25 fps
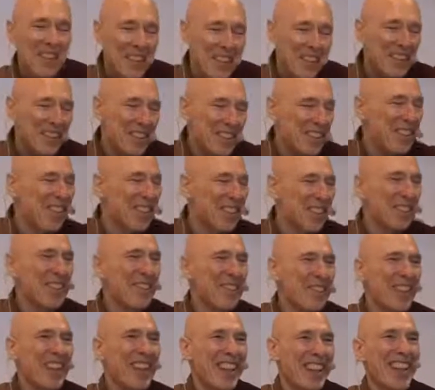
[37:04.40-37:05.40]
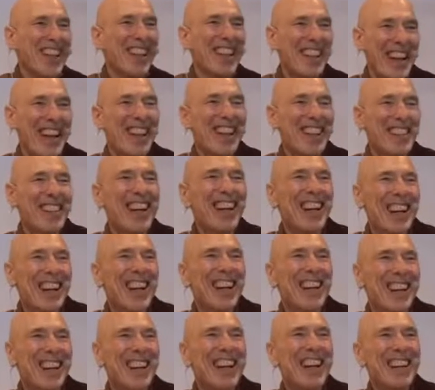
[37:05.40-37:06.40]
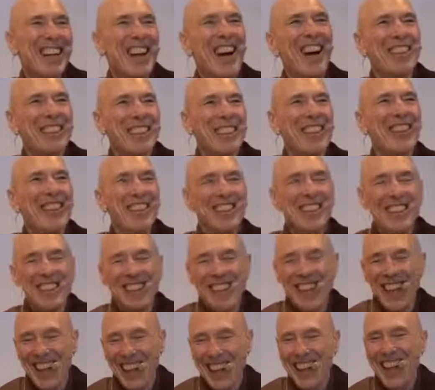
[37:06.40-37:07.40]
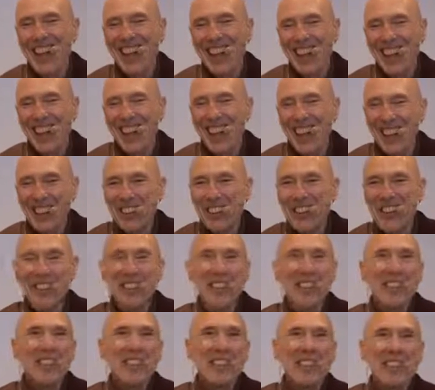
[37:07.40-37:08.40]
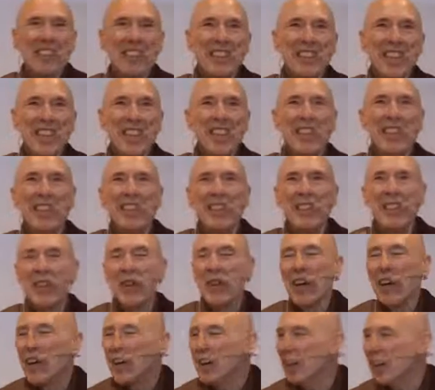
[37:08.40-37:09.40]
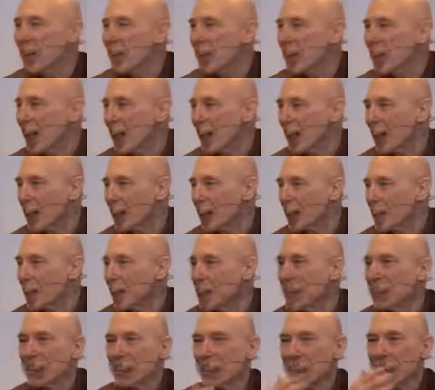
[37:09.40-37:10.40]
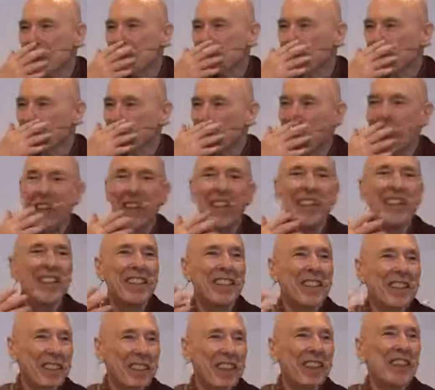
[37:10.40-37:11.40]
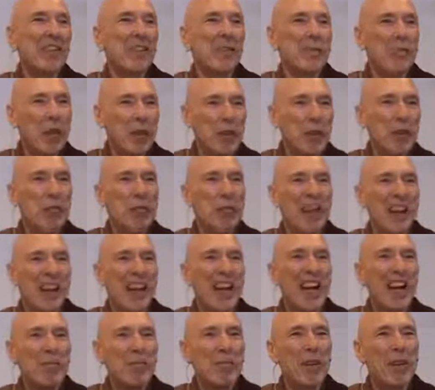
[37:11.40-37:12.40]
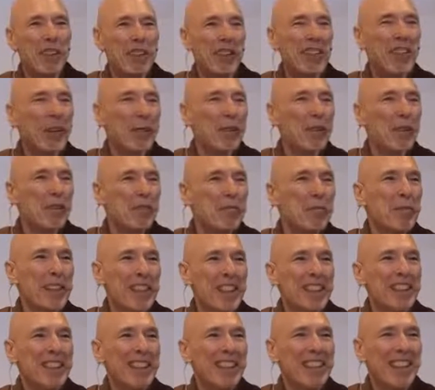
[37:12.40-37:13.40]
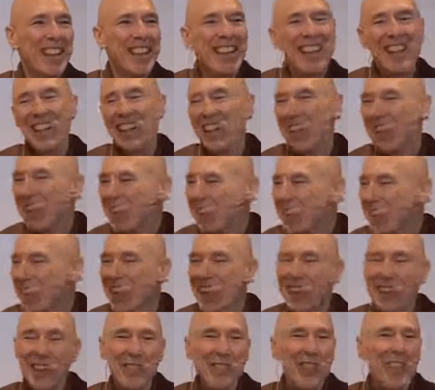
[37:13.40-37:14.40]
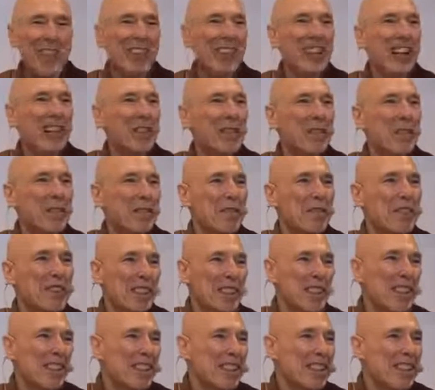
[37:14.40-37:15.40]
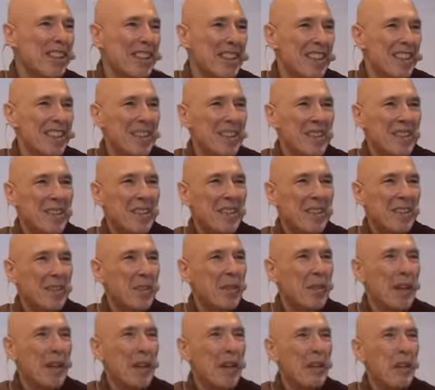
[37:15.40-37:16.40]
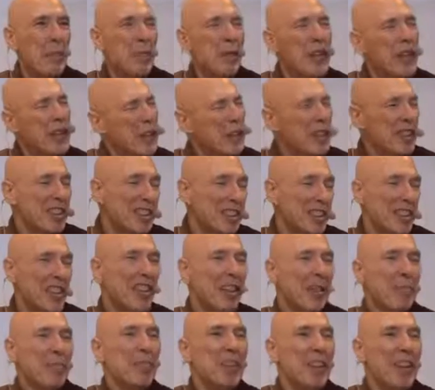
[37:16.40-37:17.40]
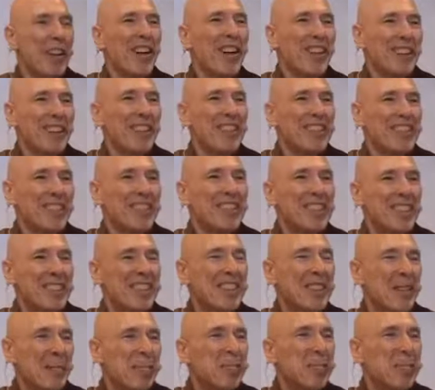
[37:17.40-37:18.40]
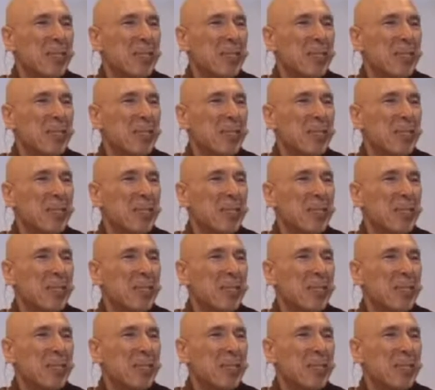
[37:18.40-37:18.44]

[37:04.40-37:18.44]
You figured it out. I was going to say 70 to 100 times a minute. You multiply that by the number of minutes a day, every day of our life. Wow, we go to sleep. The heart doesn't sleep.